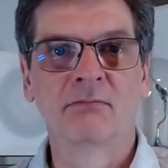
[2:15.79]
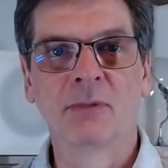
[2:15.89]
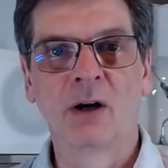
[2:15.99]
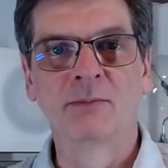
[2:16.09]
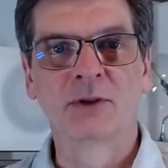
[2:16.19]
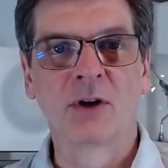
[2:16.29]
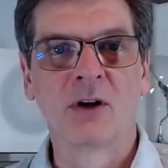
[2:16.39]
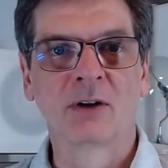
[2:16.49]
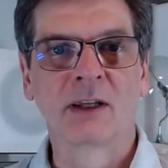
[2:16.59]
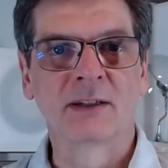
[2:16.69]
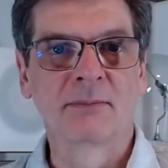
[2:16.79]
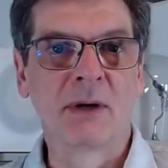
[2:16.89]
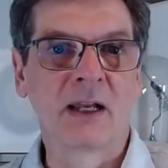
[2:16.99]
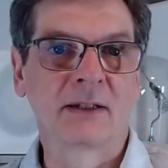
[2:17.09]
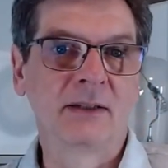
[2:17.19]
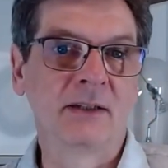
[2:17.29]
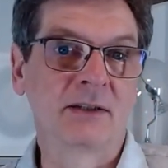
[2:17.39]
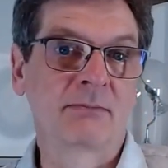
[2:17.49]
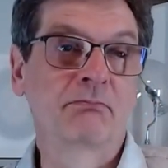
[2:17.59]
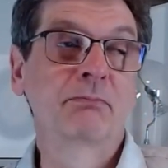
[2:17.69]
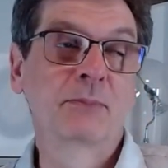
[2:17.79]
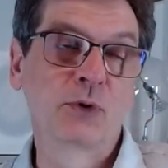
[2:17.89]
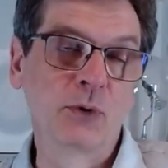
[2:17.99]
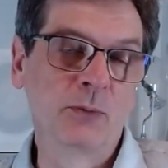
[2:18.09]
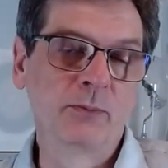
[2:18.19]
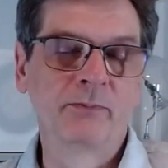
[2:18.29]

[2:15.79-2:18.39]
Bob's dog is a mutt is true.